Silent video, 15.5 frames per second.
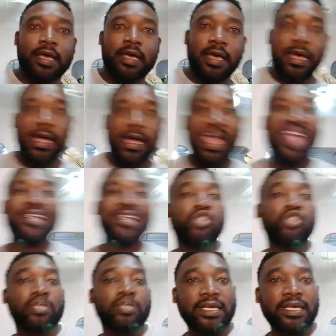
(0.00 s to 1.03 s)

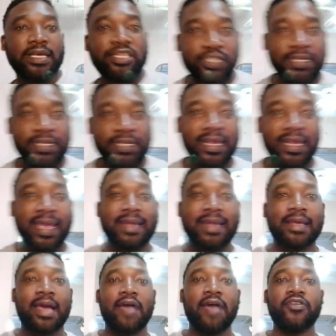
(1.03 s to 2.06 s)
exhortation,
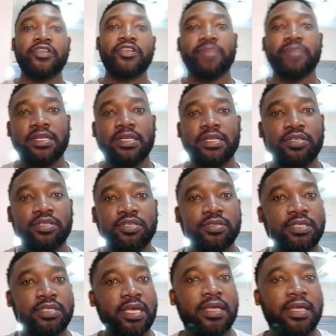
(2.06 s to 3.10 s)
encouragement to
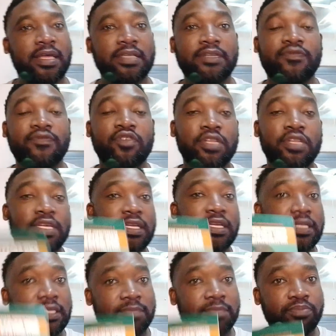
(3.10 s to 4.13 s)
say that if you need this
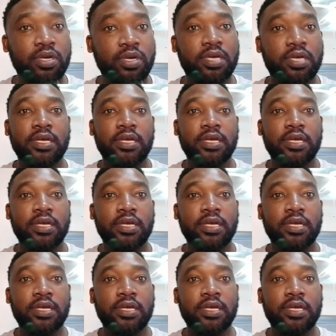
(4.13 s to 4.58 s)
book,